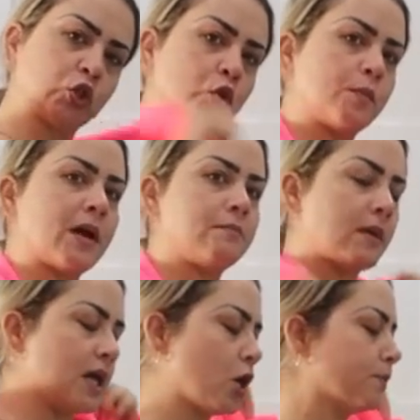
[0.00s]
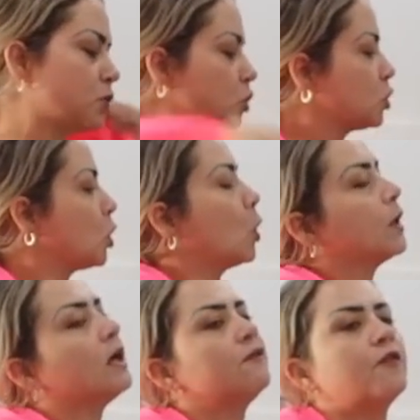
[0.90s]
to do my makeup
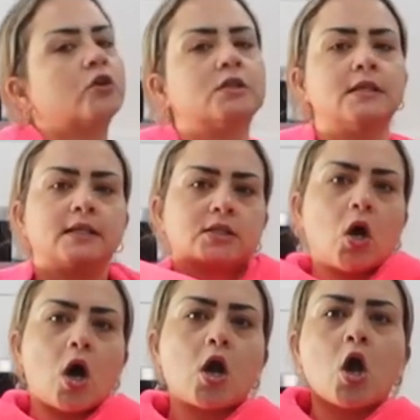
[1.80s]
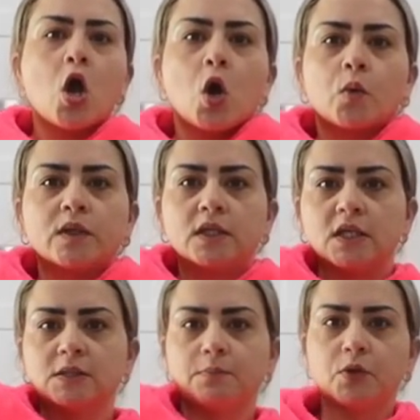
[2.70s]
tutorial for TikTok with
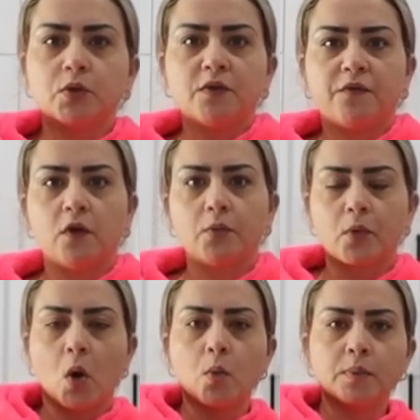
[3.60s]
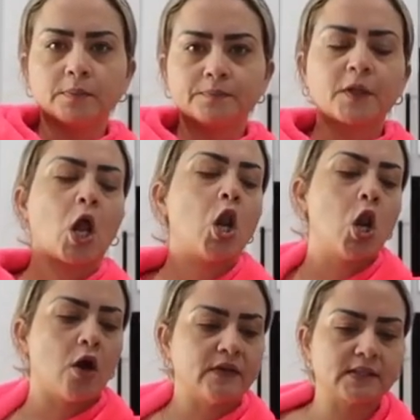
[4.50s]
this beautiful robe.
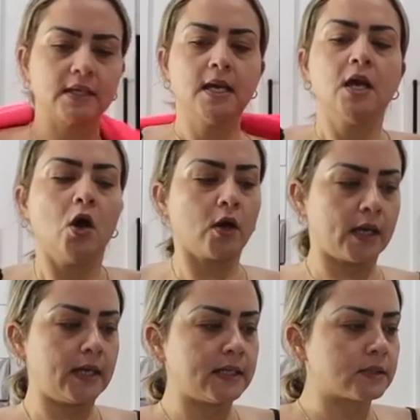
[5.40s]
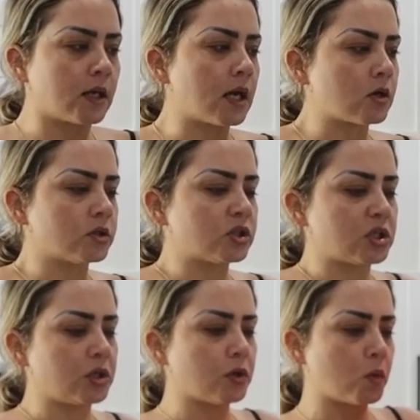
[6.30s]
Love it. Okay, let's gonna
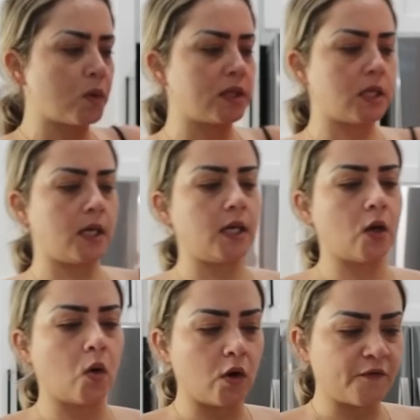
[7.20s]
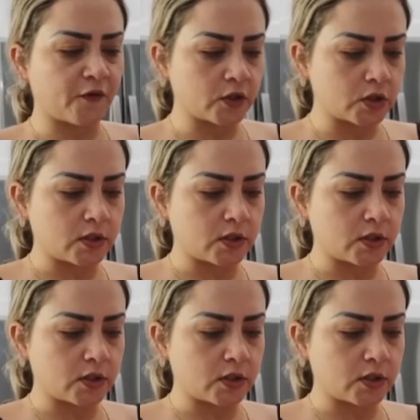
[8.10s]
continue with the haul from